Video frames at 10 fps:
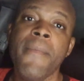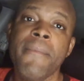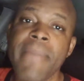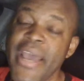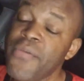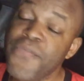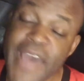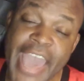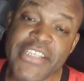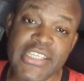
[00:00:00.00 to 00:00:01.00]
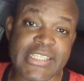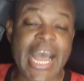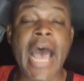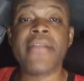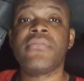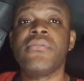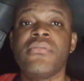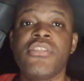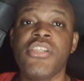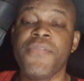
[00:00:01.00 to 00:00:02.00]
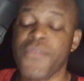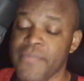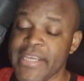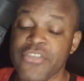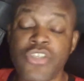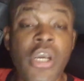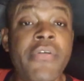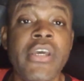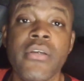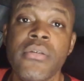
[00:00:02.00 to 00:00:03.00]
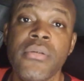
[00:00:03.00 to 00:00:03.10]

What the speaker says: Matter of fact, she's not. She's from Nigeria.